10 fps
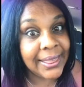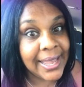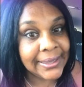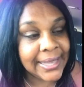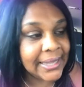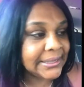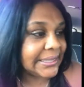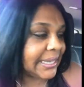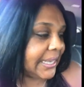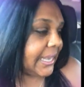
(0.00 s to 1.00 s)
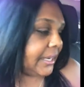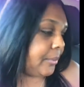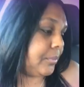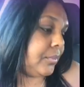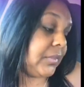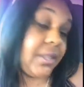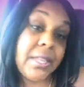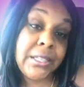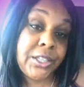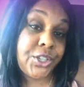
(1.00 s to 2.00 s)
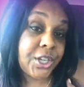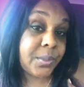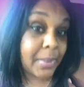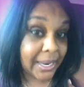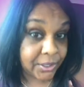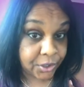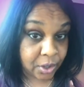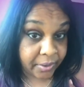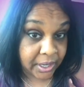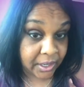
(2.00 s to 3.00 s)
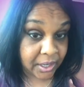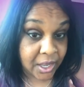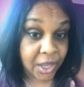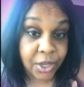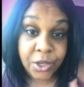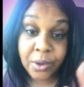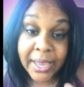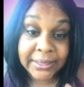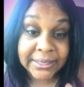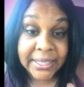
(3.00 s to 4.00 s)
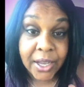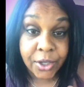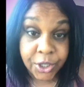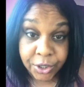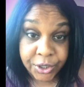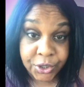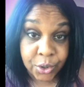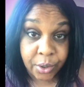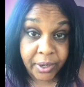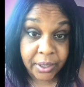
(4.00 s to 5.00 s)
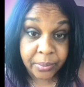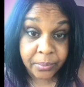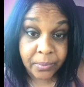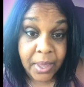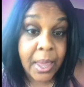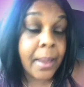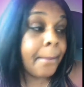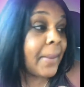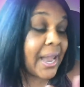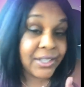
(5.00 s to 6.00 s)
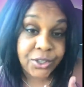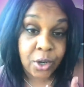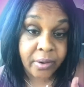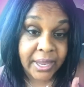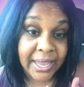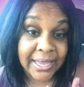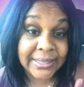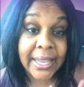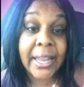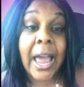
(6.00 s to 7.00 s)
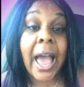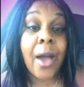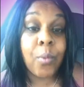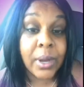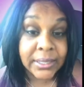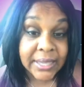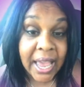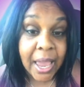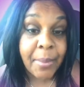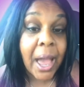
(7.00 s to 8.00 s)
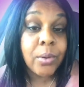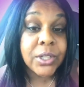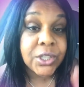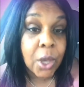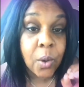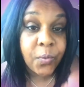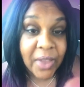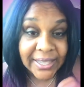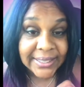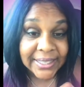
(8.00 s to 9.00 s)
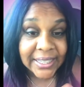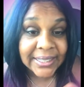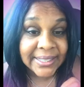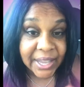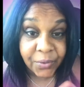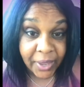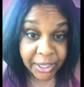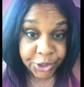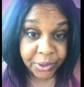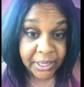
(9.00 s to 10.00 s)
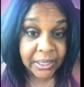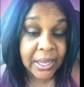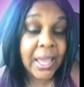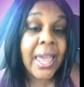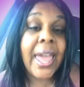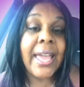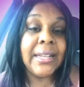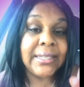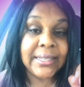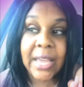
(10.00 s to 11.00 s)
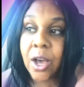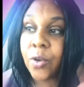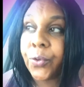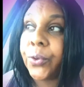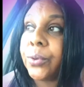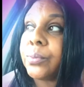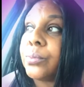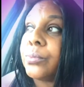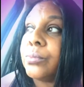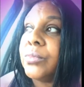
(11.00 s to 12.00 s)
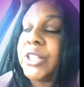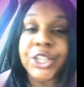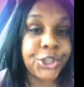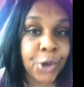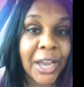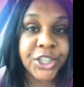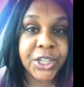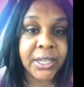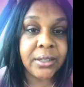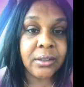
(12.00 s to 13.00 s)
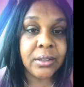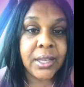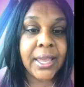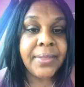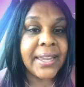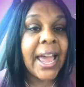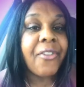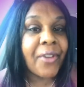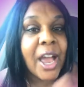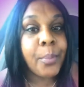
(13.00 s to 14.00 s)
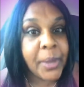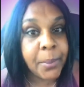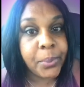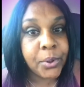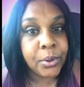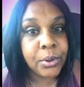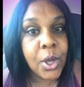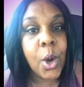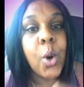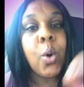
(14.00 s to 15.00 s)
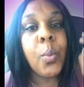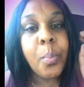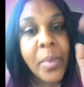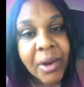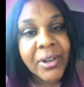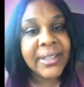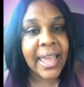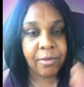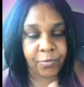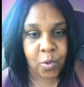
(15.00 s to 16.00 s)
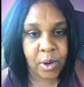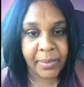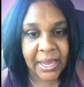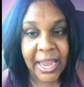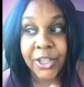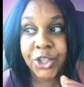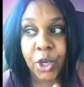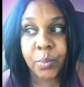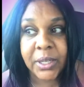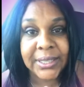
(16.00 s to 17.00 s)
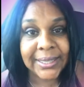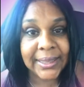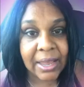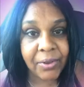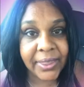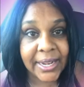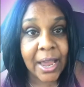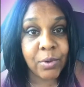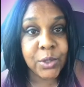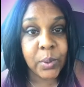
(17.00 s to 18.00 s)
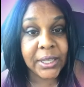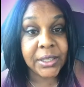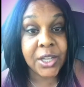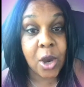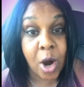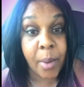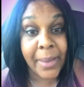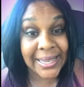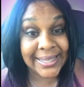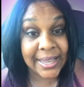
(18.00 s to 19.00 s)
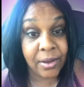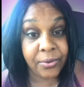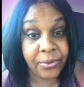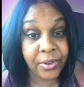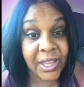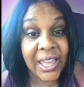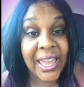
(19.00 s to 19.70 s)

Let that sink in. This is just my story. You get to tell your story. My story is that one time I was so vested in self-hatred and self-destruction that I found people who mirrored that for me and showed me to the level that I was willing to harm myself.